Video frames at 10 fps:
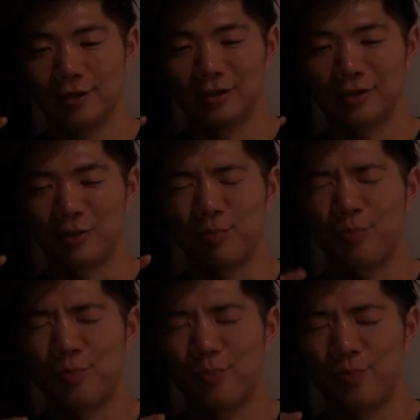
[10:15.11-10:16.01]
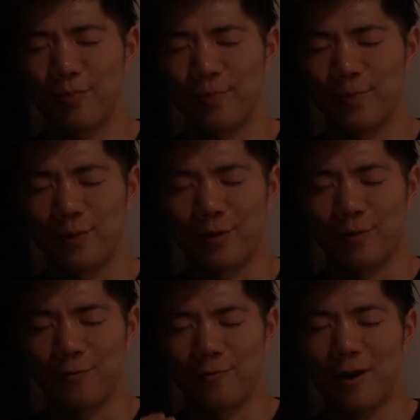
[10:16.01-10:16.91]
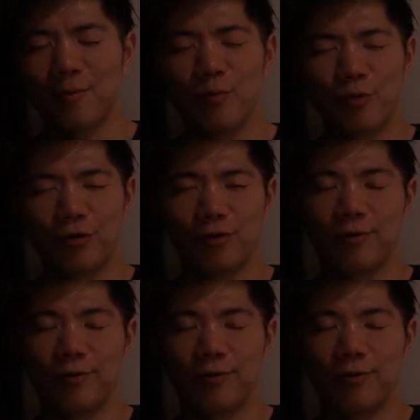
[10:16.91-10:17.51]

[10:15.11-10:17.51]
So one more